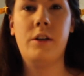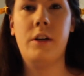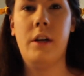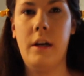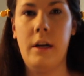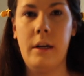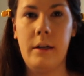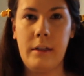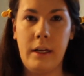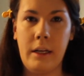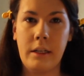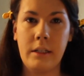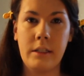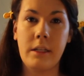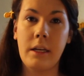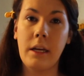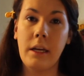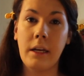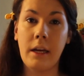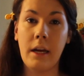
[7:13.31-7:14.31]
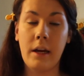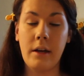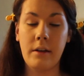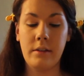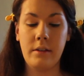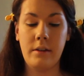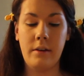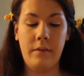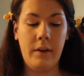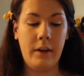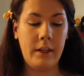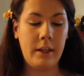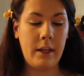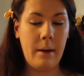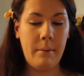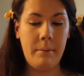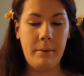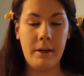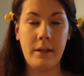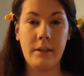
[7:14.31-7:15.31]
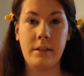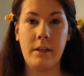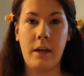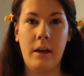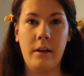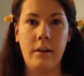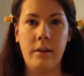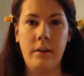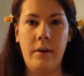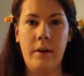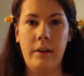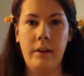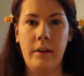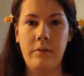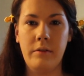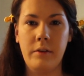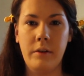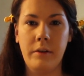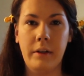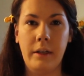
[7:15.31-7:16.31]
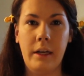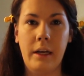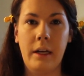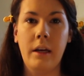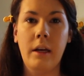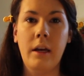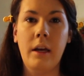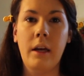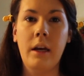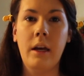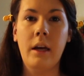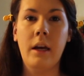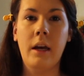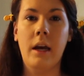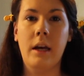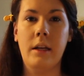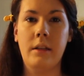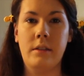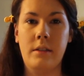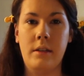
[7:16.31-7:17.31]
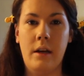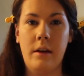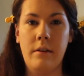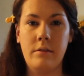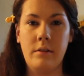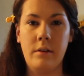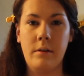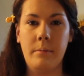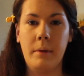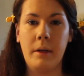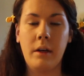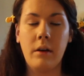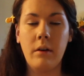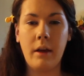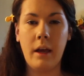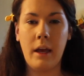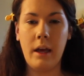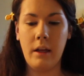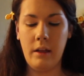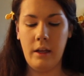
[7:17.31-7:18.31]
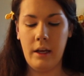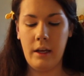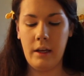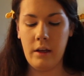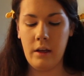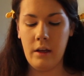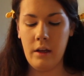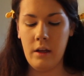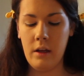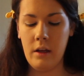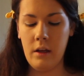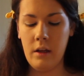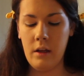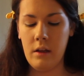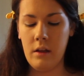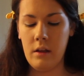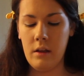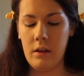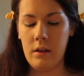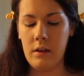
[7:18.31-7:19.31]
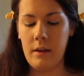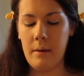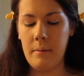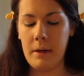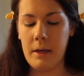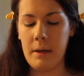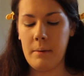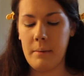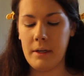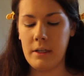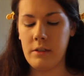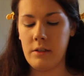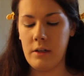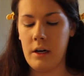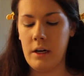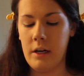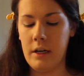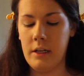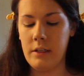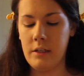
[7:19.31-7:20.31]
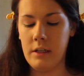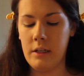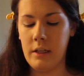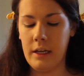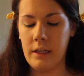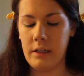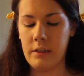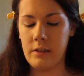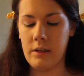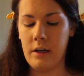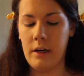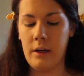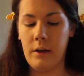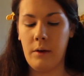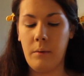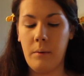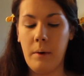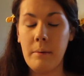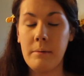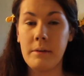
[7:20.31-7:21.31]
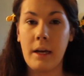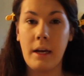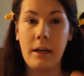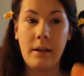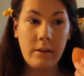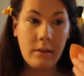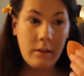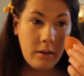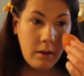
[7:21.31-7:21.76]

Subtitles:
sharing like skincare and stuff like that, because you know I love doing it and stuff. So I'm like, okay, like let me get my start into like starting a website.